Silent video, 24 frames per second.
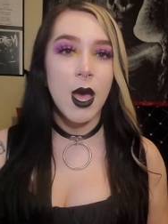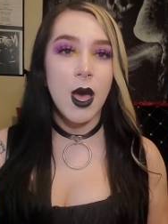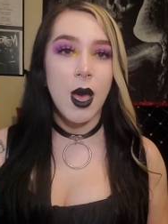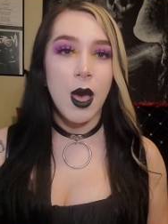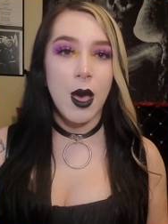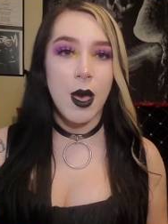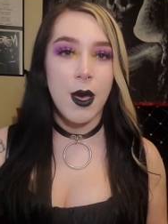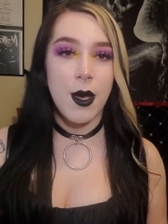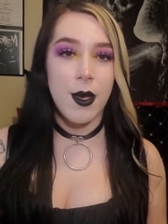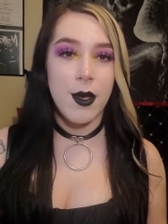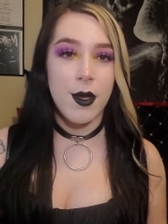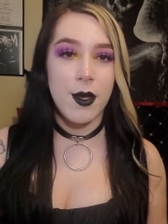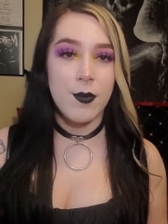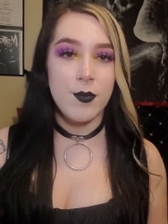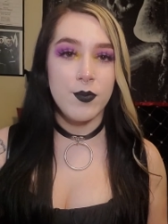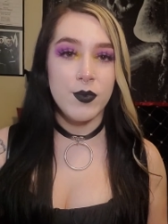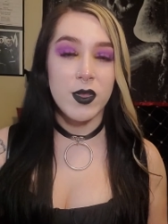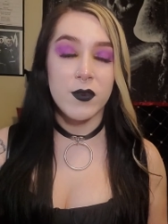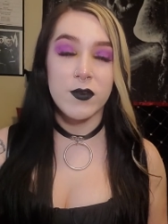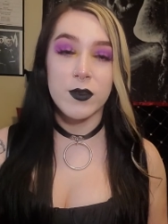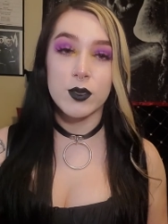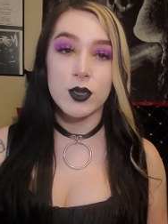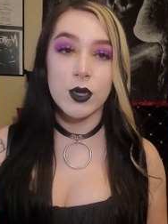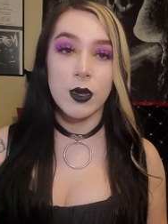um, if
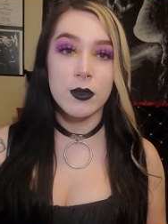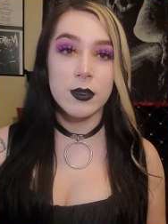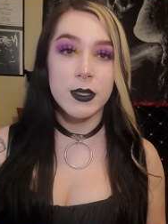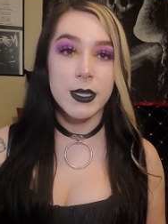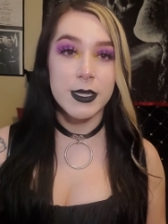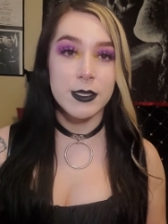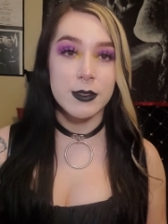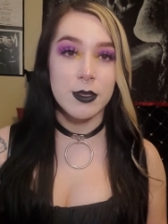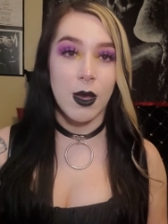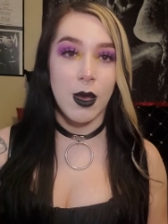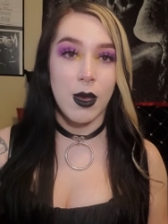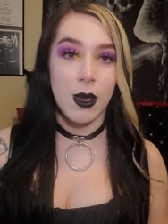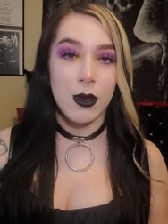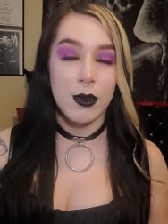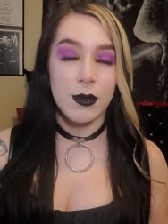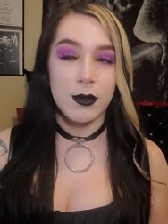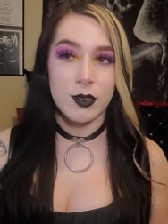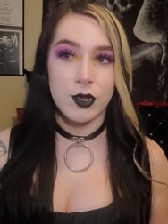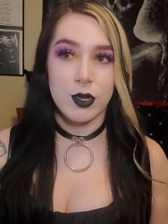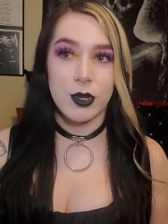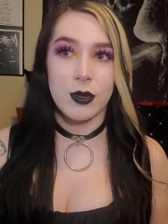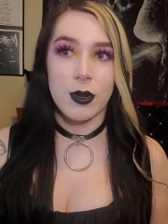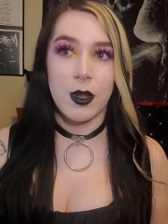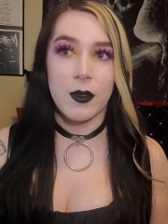you don't like dogs
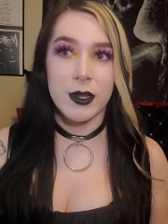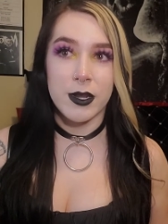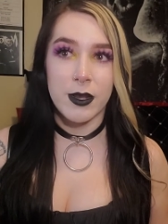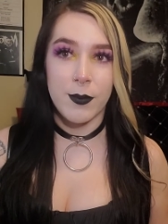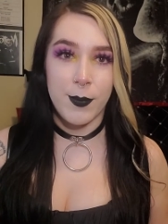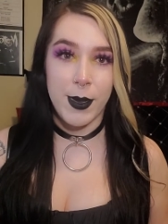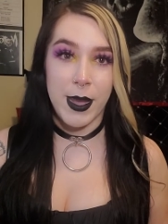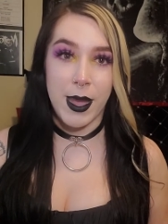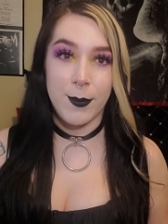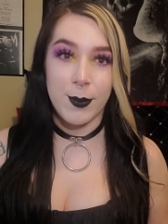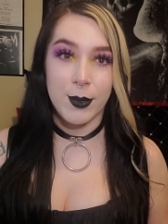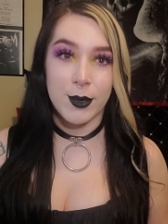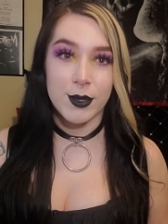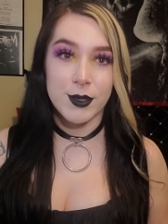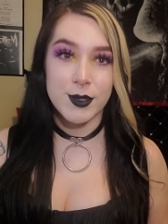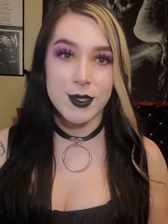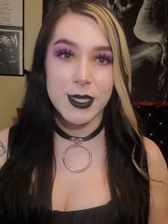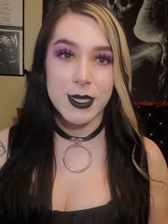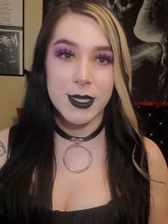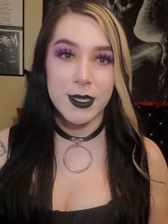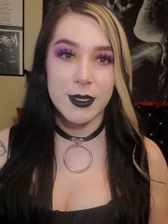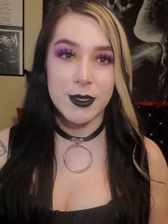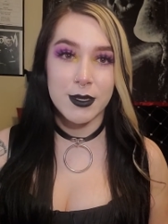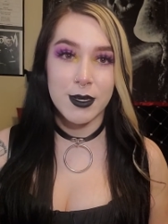or you're not like a pet
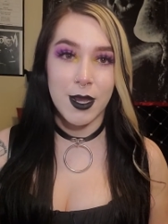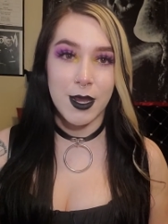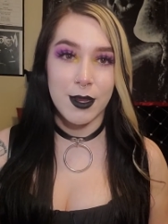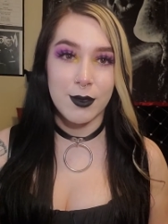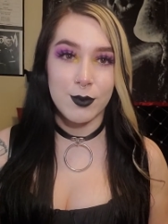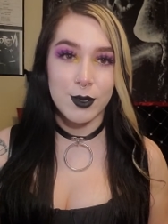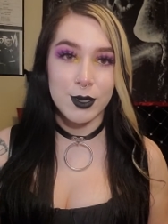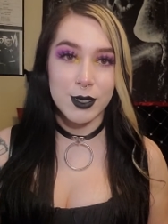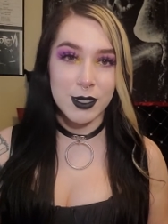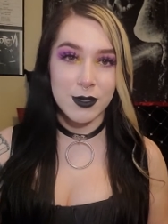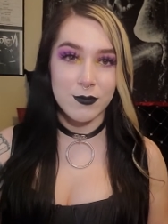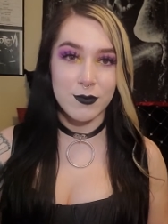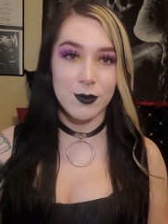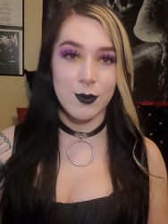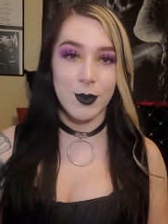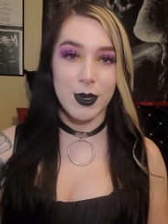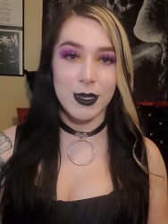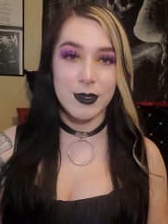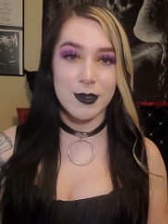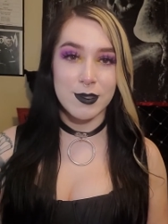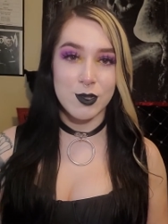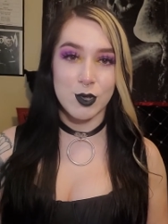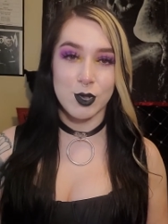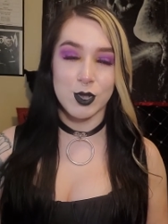person i wouldn't even
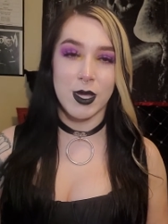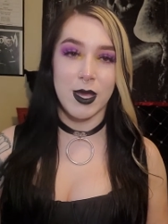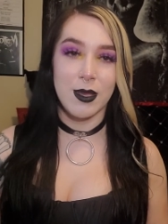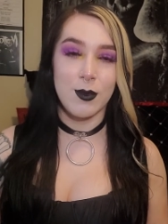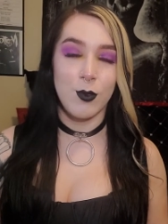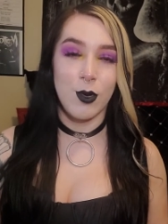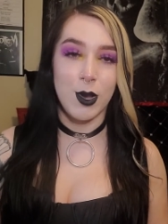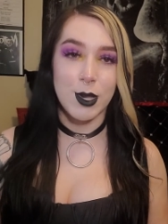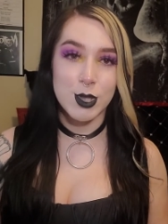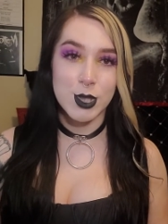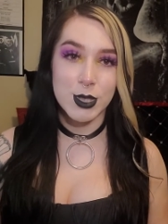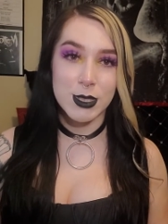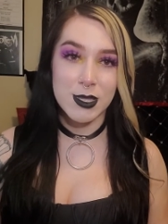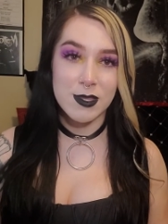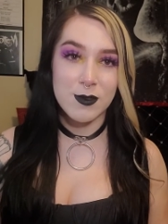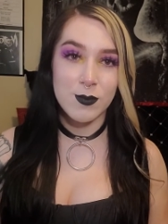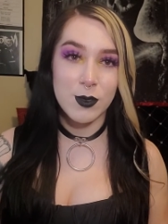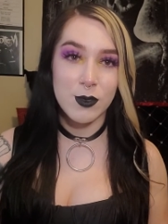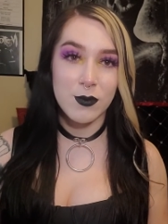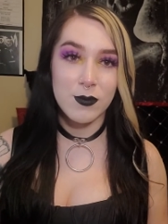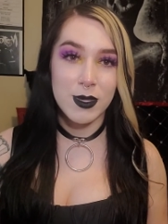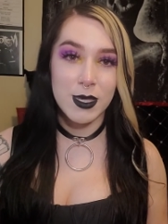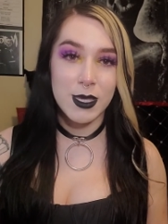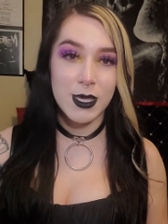waste your time watching this
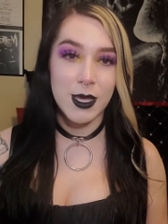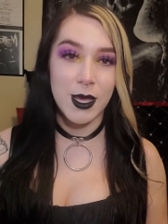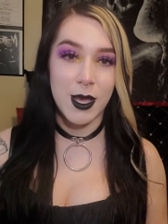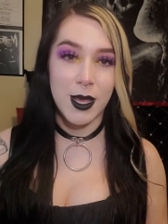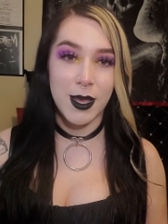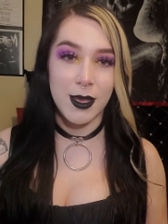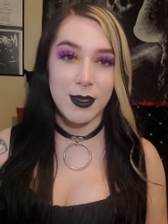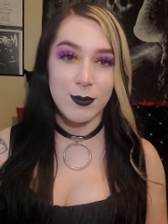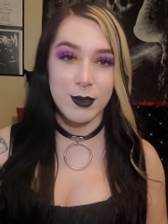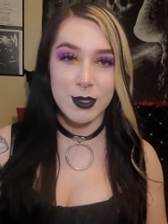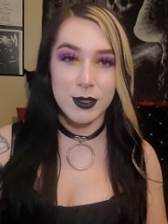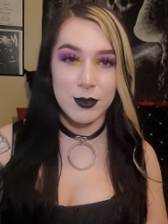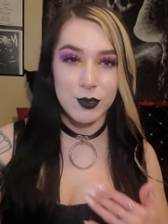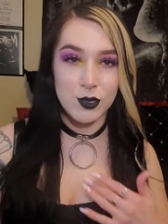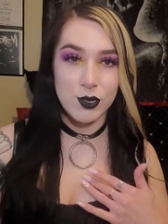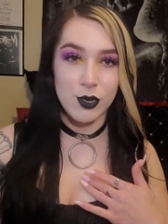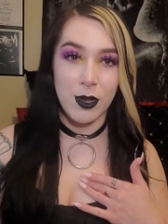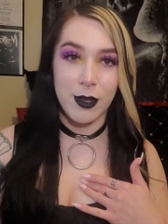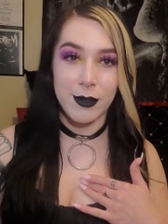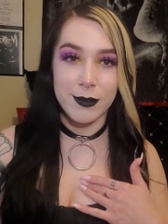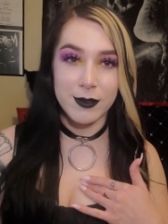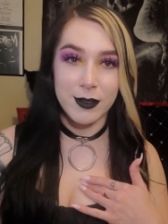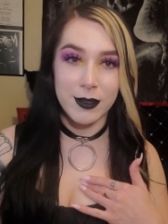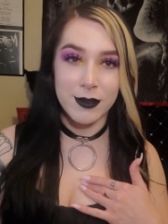movie i'm a huge
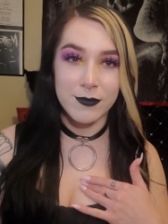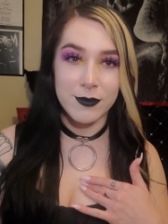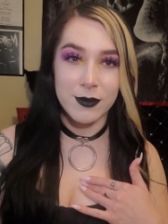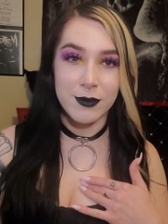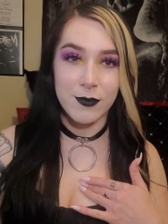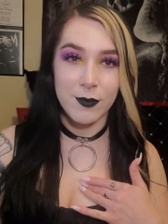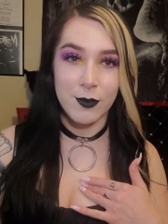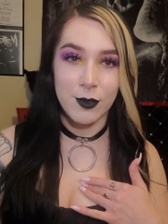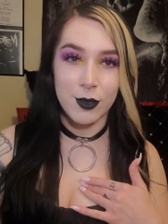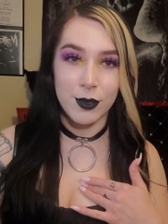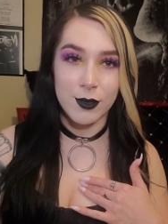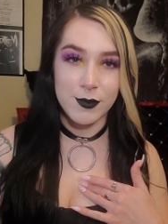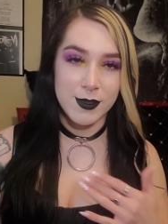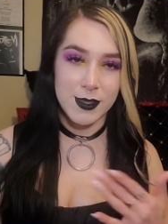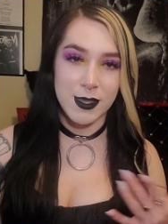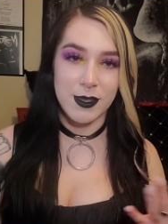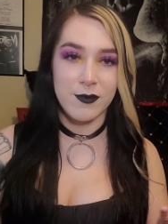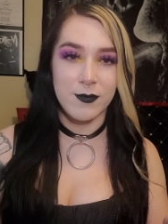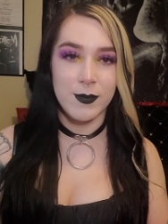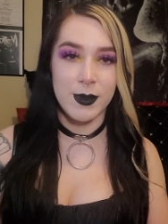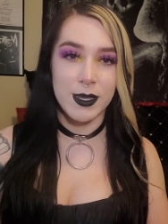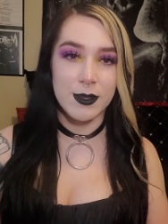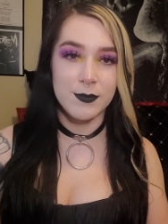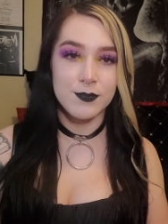dog lover of course i have
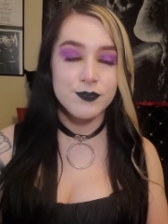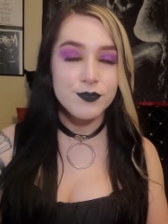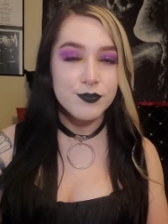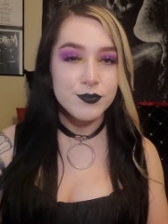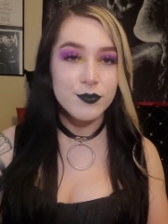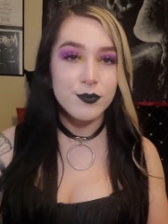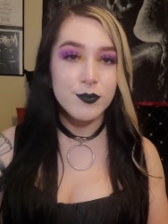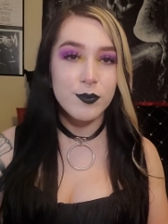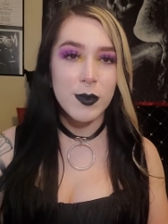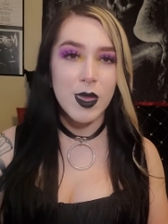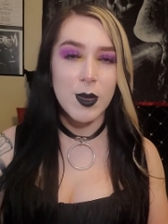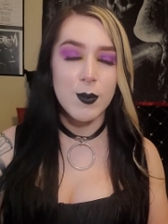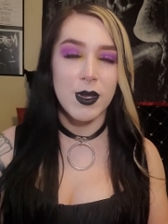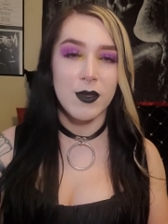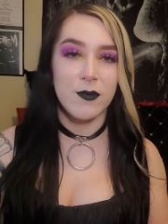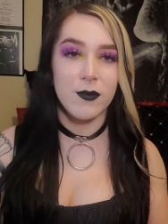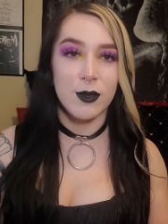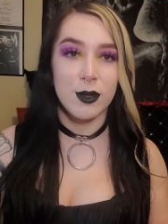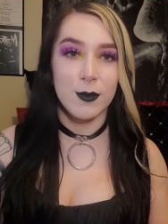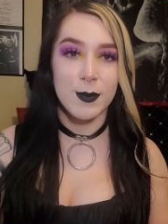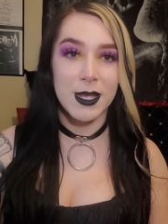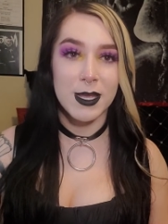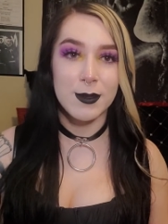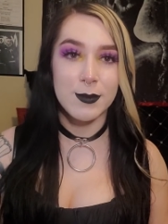my my
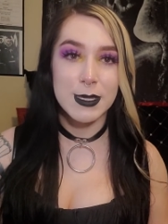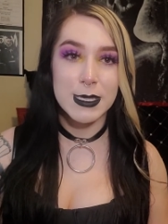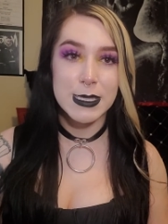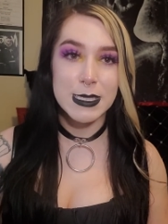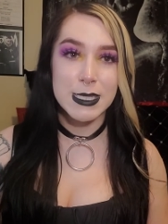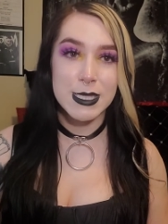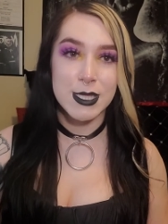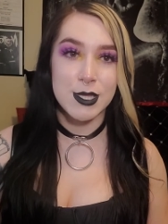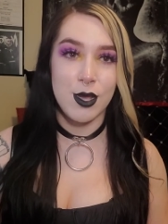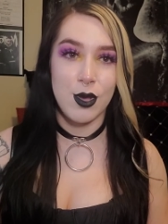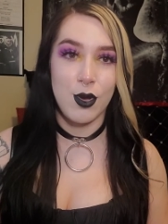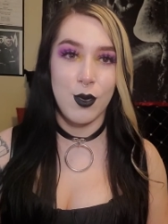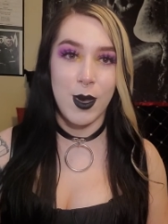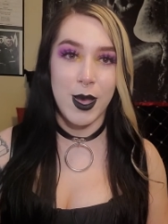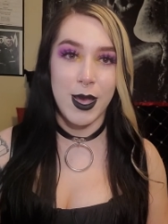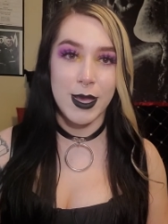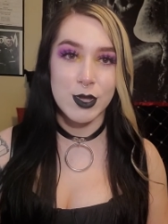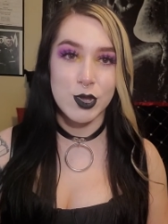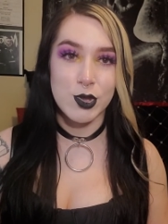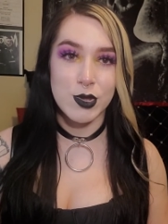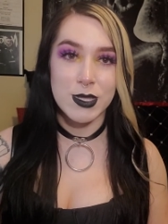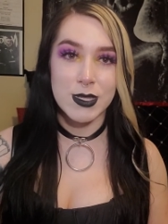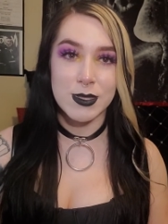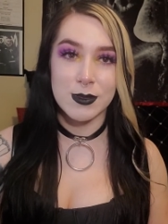fur babies so i
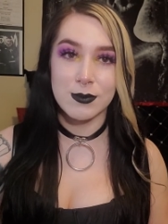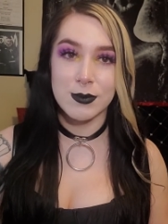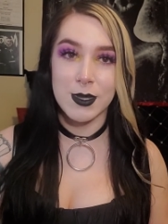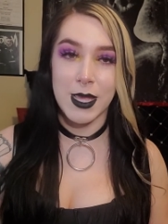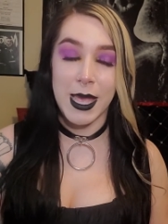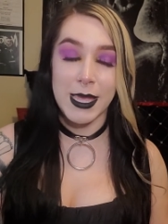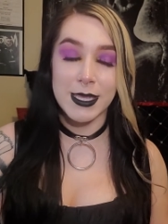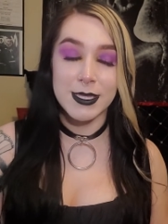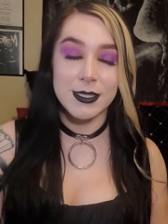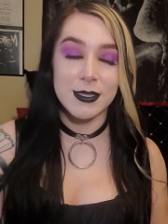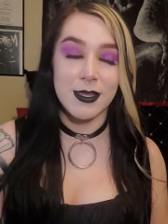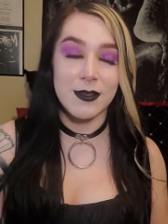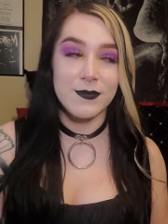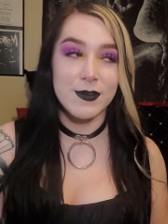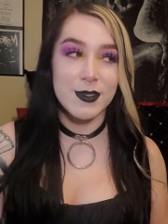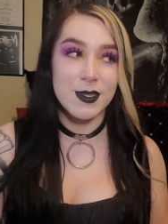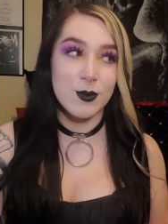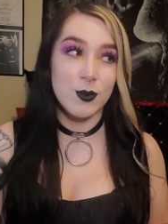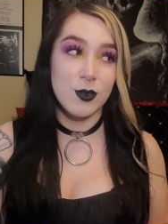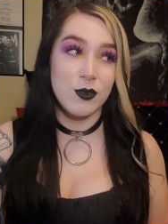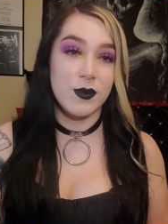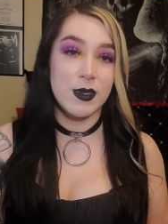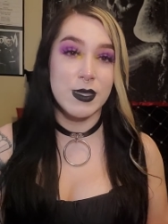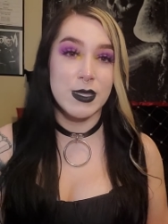just i love this
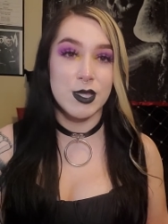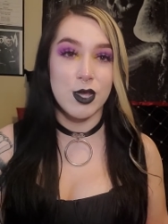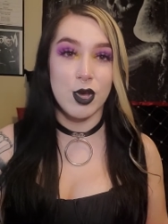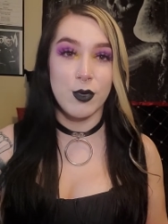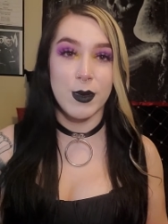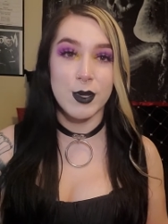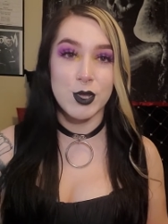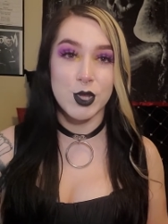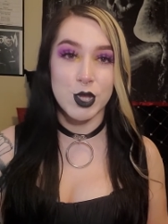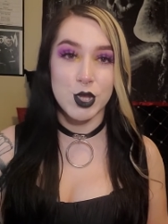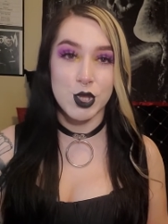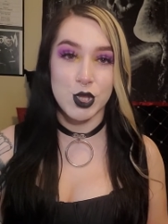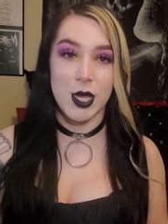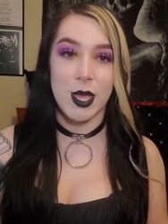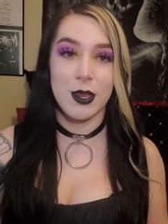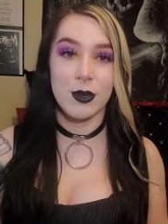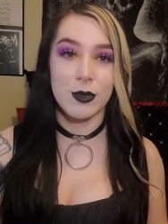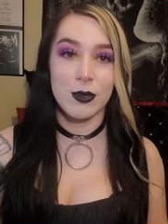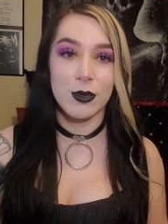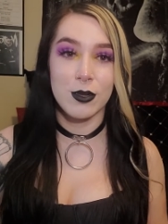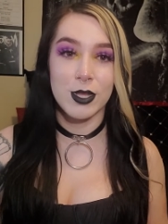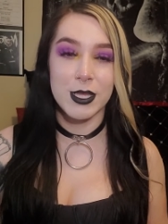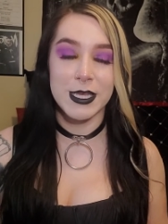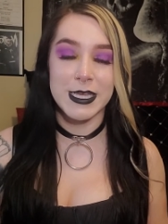movie so much in
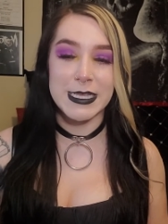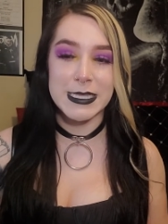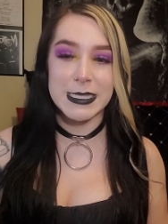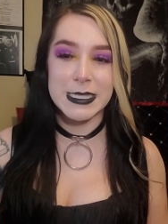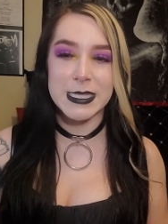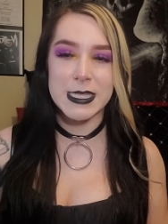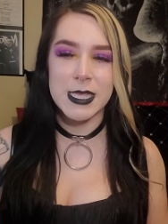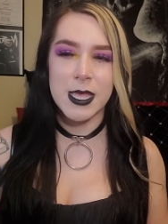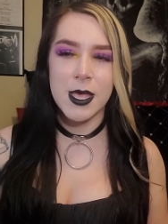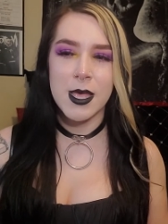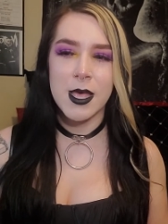general it's